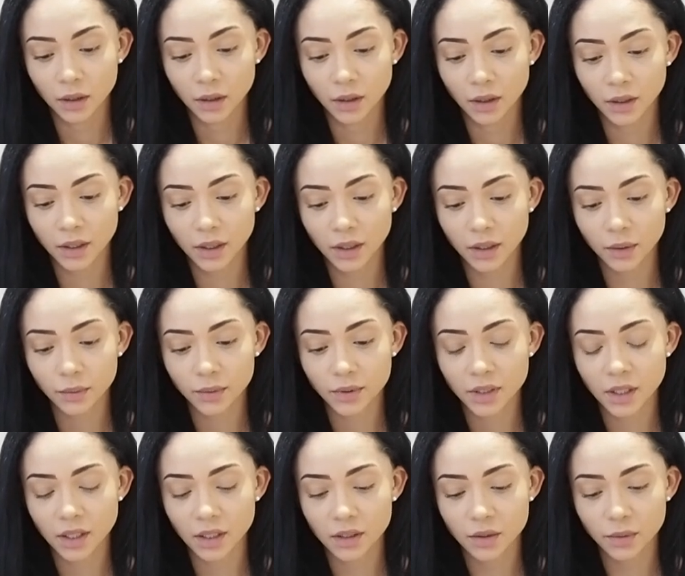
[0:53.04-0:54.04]
I think it was
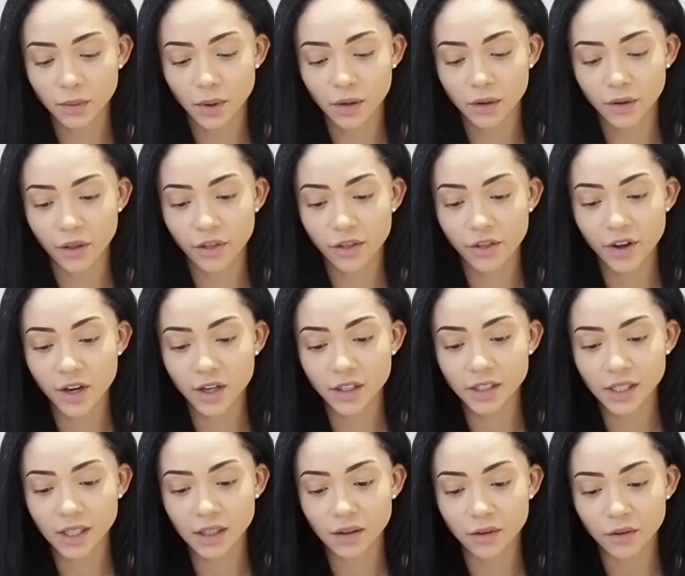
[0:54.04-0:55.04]
this one, the
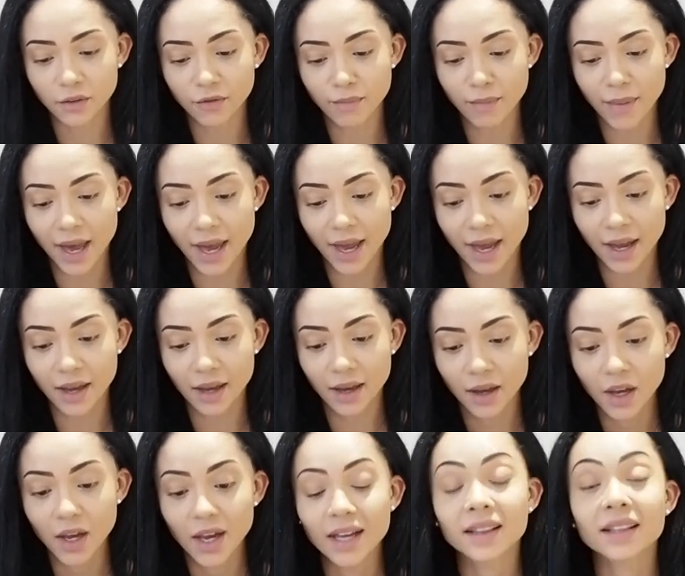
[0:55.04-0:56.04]
13th of May.
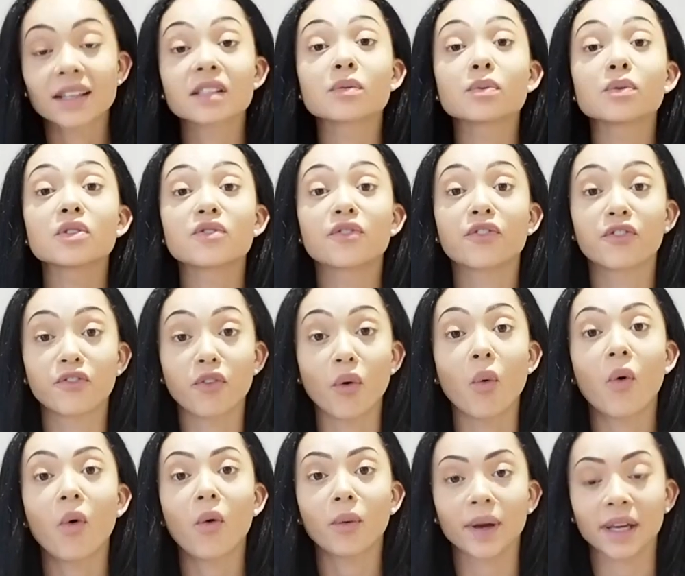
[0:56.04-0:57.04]
This was
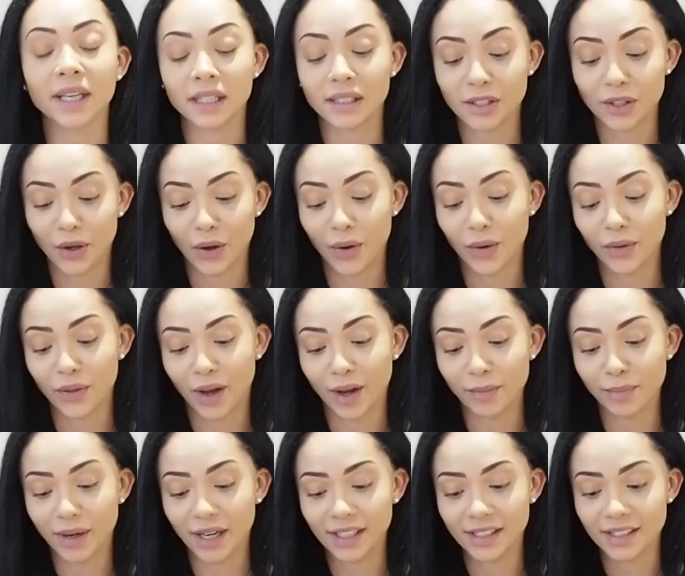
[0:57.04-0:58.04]
4 weeks ago that I
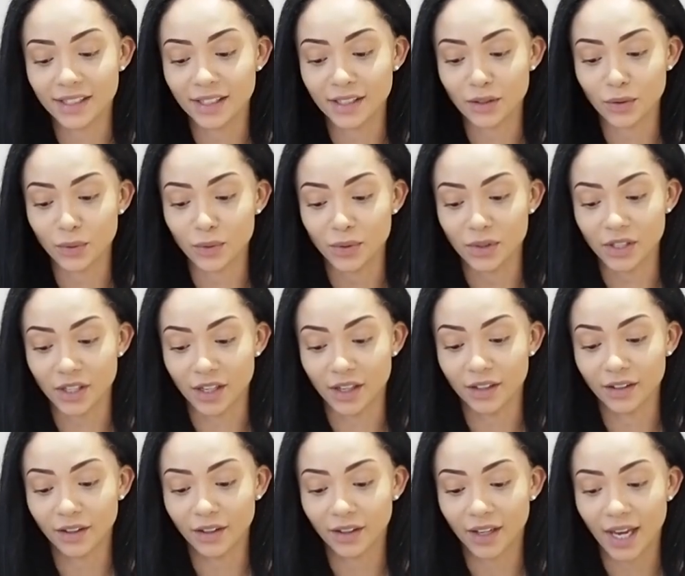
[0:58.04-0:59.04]
placed this
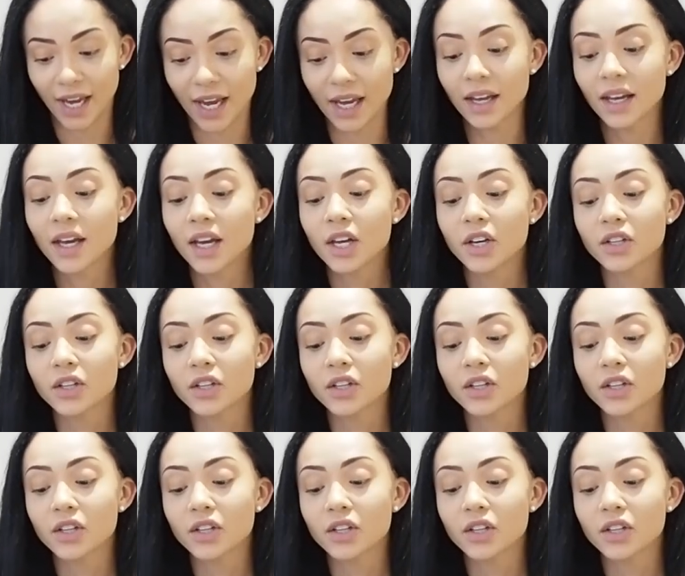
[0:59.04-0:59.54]
order, okay?